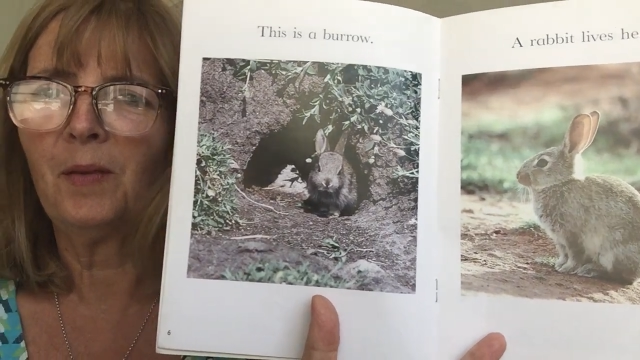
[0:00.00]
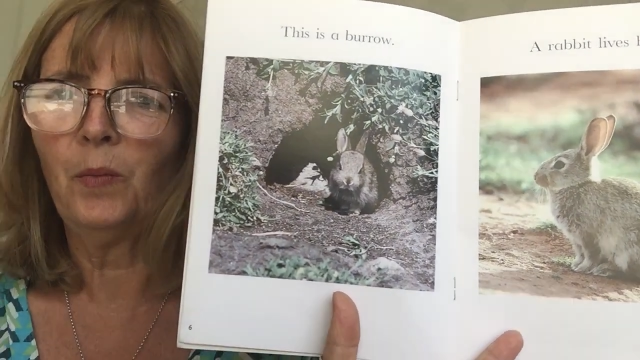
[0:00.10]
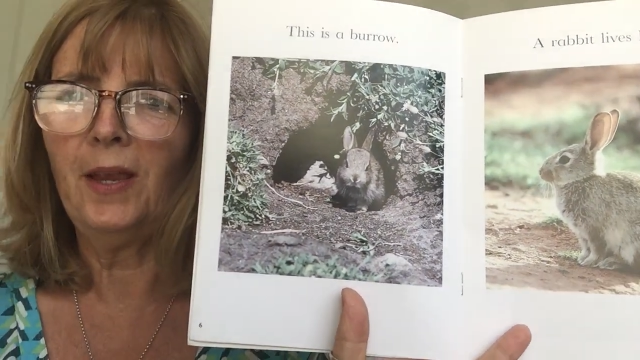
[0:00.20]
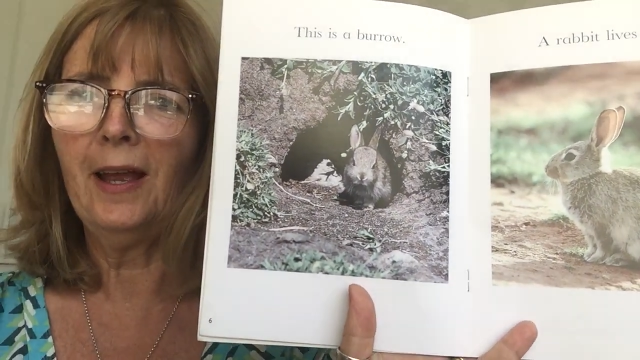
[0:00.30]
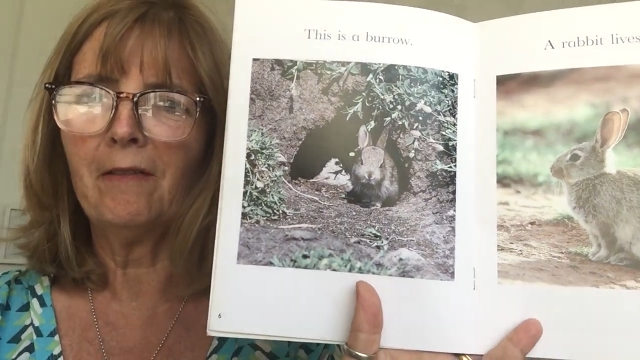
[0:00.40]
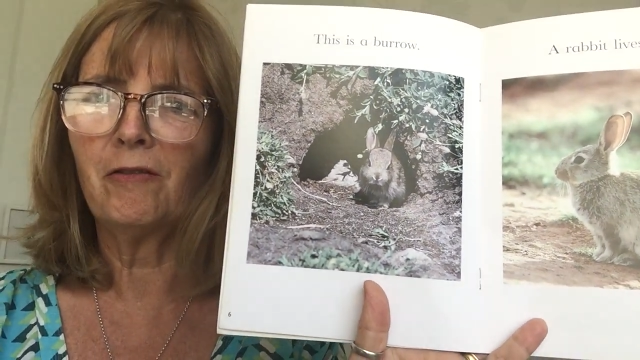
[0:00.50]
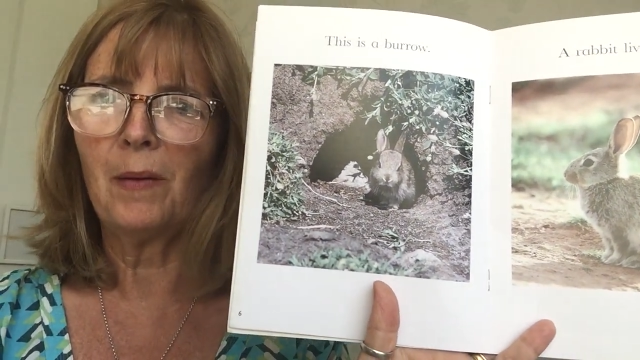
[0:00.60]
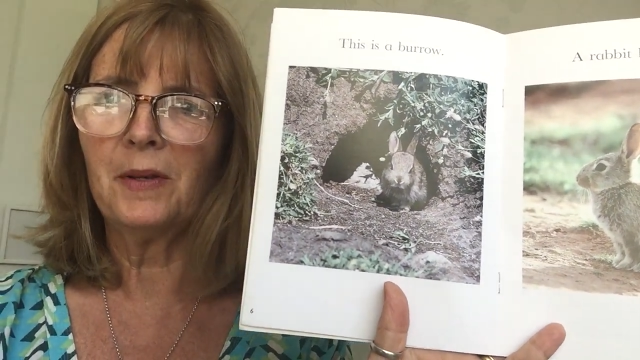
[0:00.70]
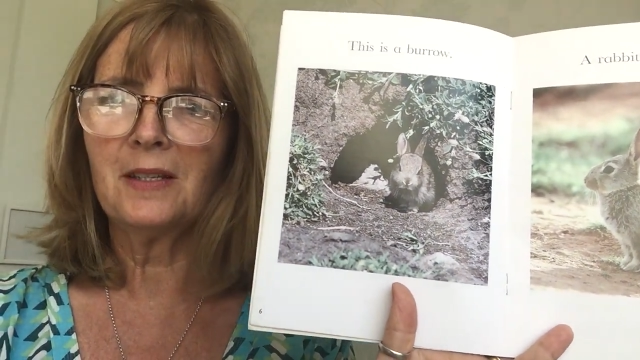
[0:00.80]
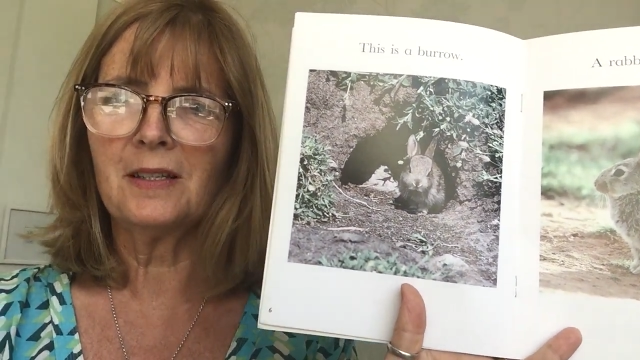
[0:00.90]
We have
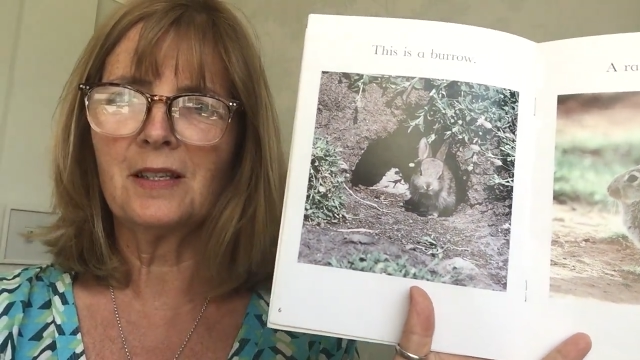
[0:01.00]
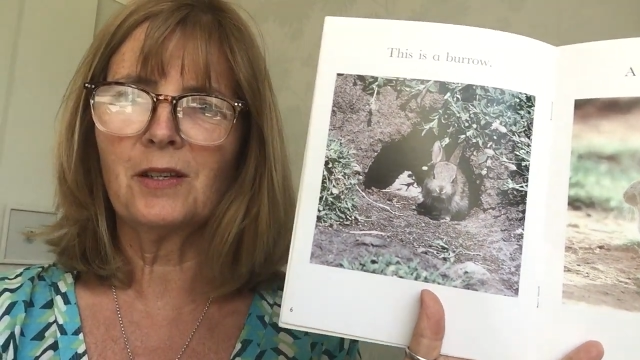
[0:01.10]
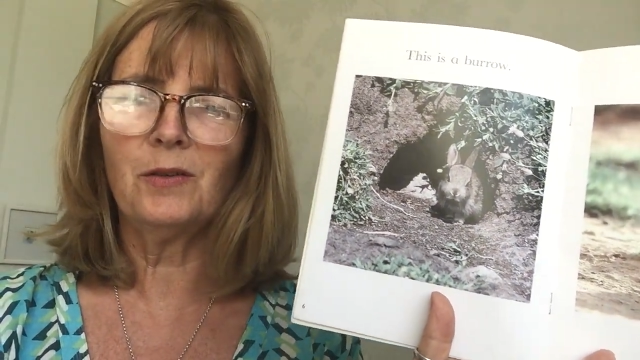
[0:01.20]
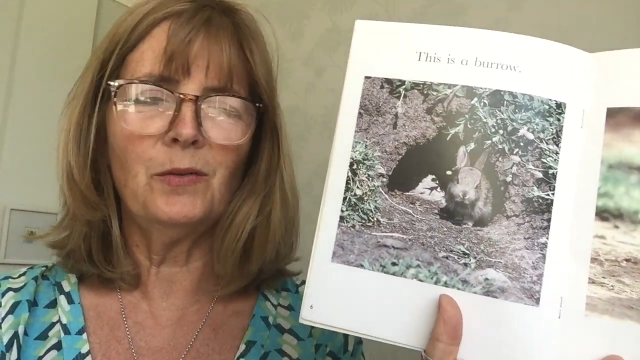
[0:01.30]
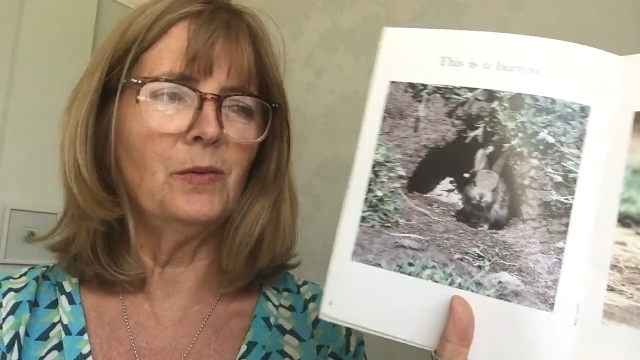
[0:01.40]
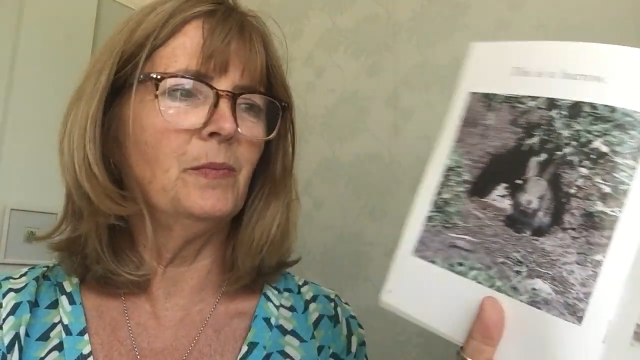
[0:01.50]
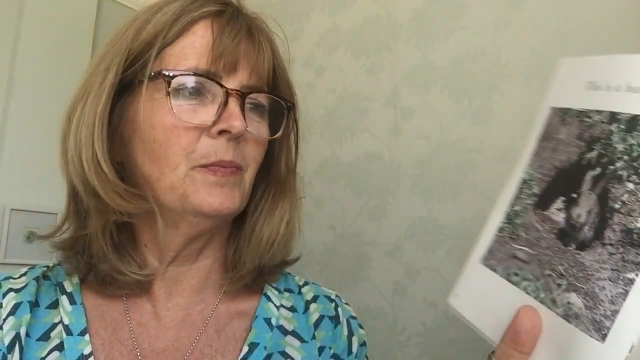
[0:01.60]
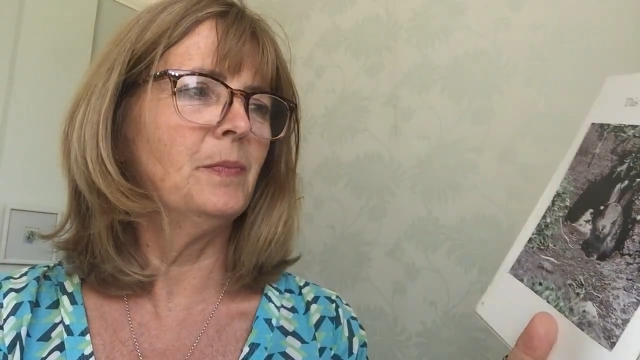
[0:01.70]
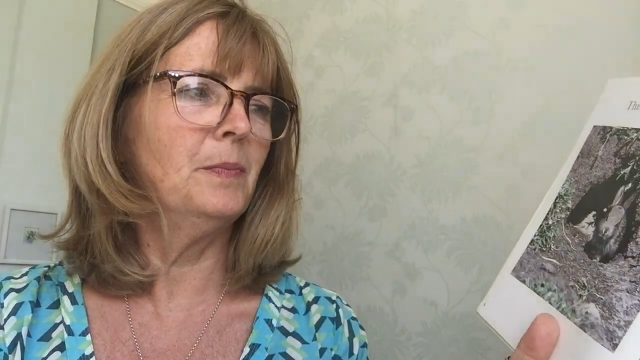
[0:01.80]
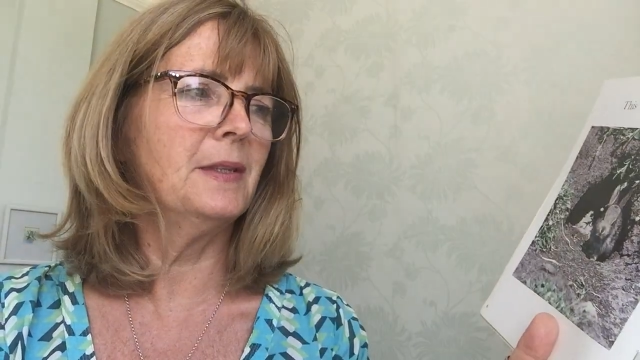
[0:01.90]
rabbits at school,
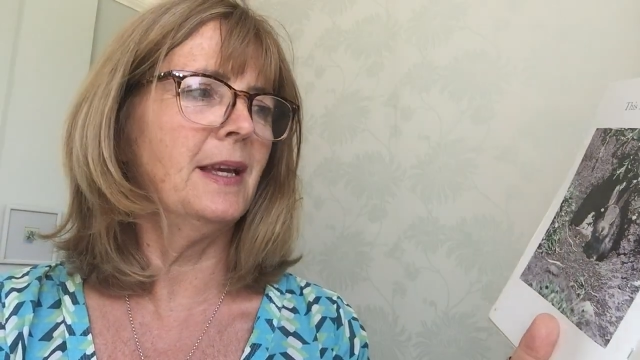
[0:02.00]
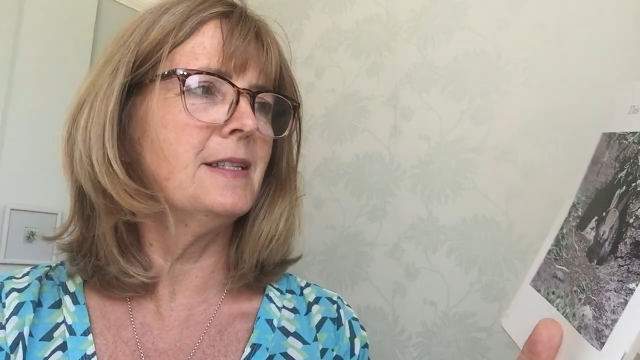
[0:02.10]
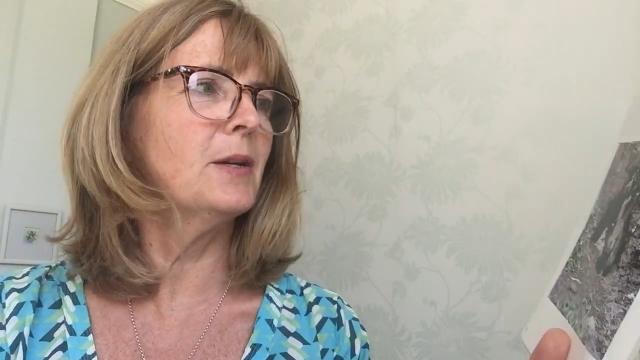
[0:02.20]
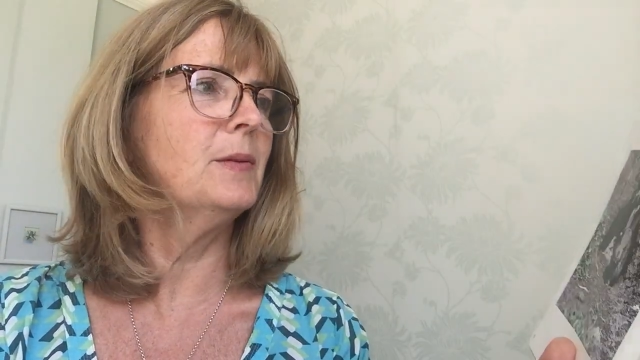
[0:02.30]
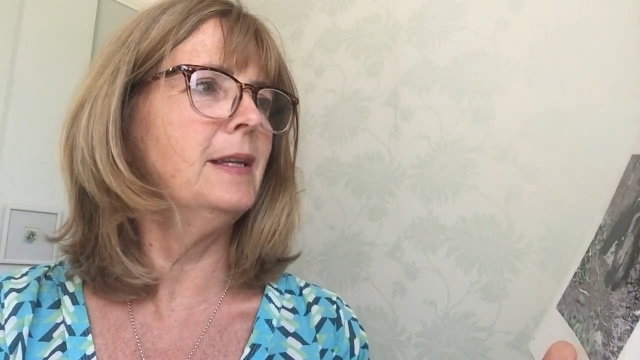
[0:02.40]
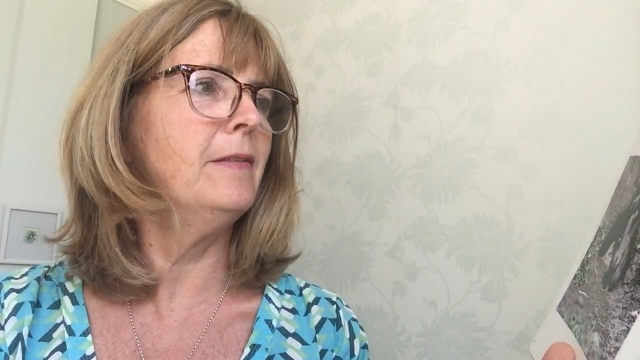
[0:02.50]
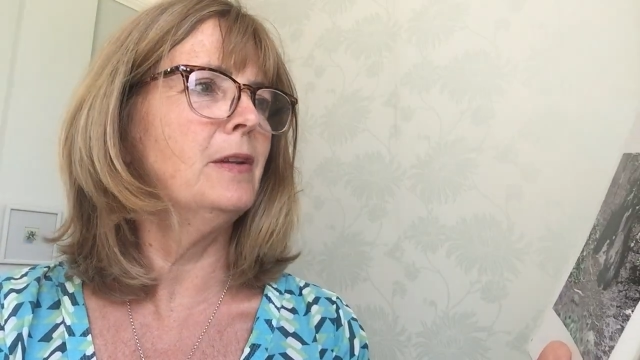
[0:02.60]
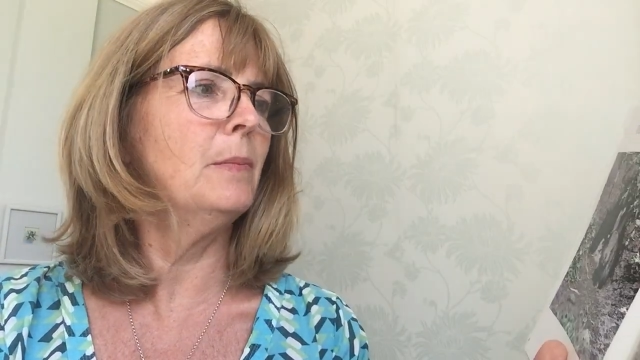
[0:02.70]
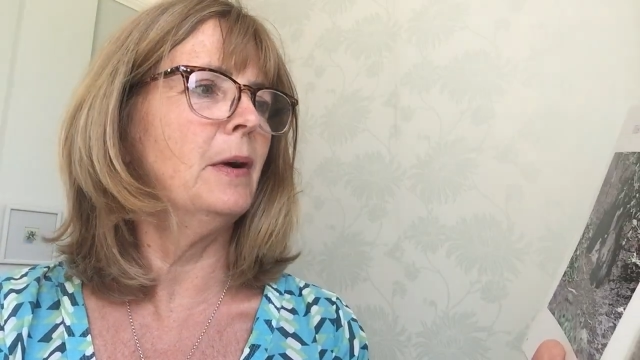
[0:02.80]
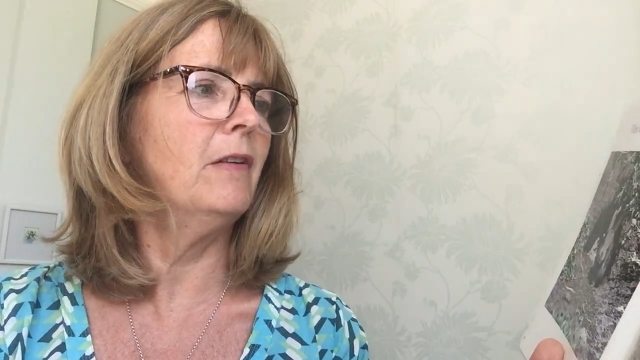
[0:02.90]
but they don't live
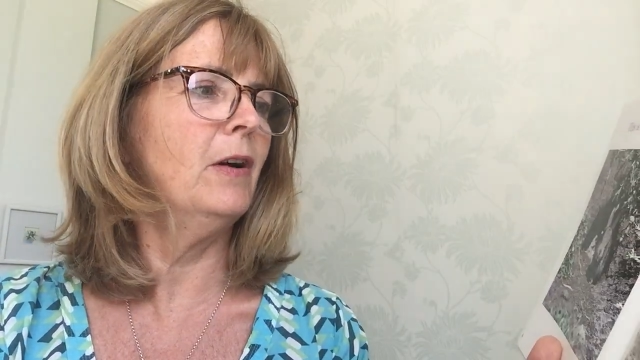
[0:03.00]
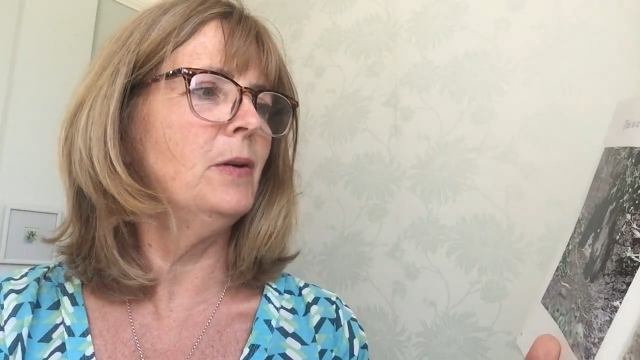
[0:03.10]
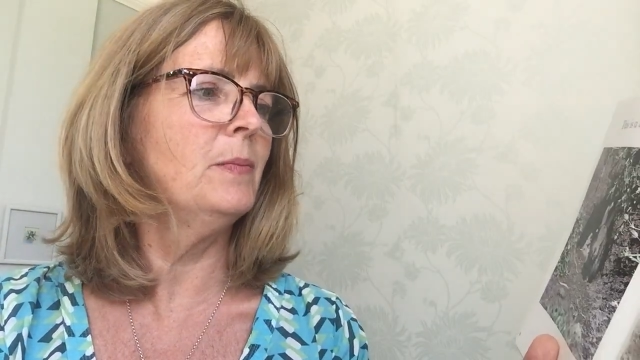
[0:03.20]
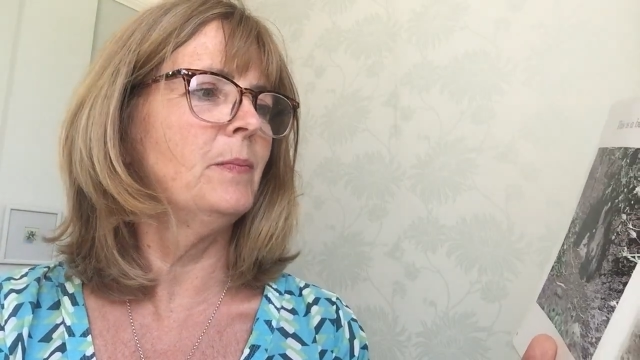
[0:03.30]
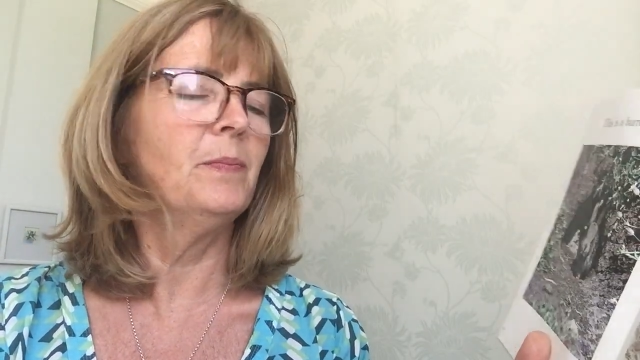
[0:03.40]
in a burrow.